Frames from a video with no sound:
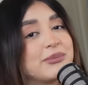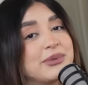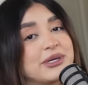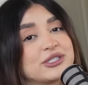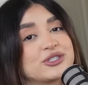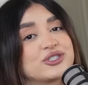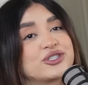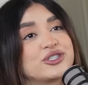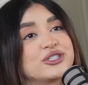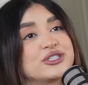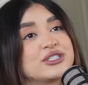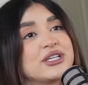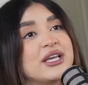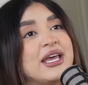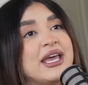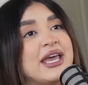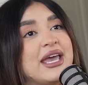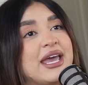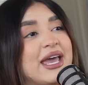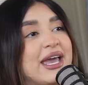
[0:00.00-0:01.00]
pictures,
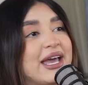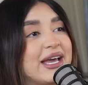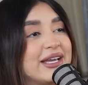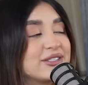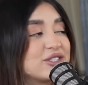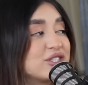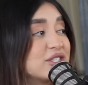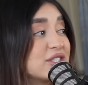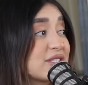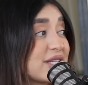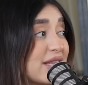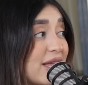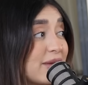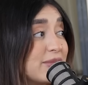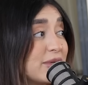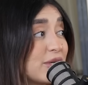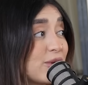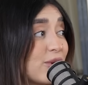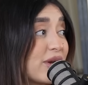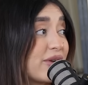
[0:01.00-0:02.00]
and she's
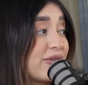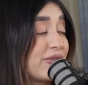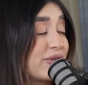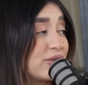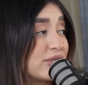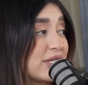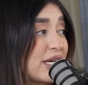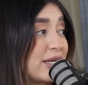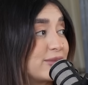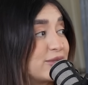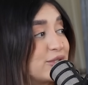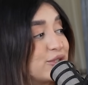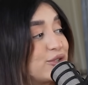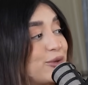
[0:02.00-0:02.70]
glammed me quite a few times.